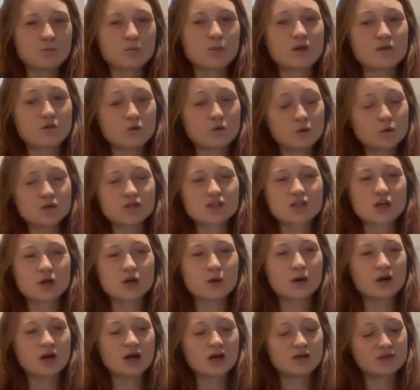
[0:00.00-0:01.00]
We
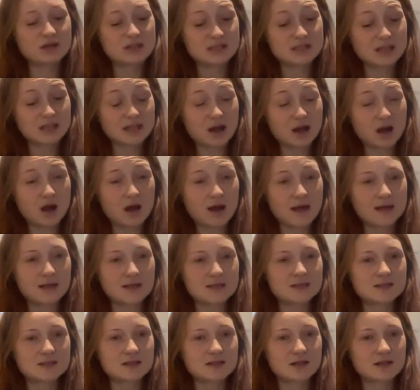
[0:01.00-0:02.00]
also recently
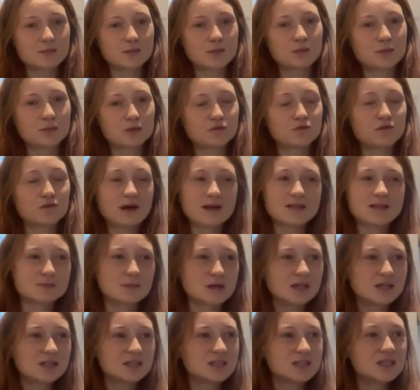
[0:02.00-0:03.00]
hired a woman called
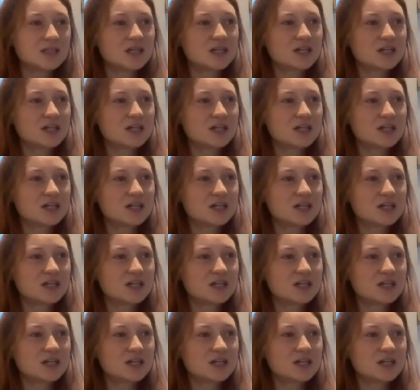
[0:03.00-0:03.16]
Fatima.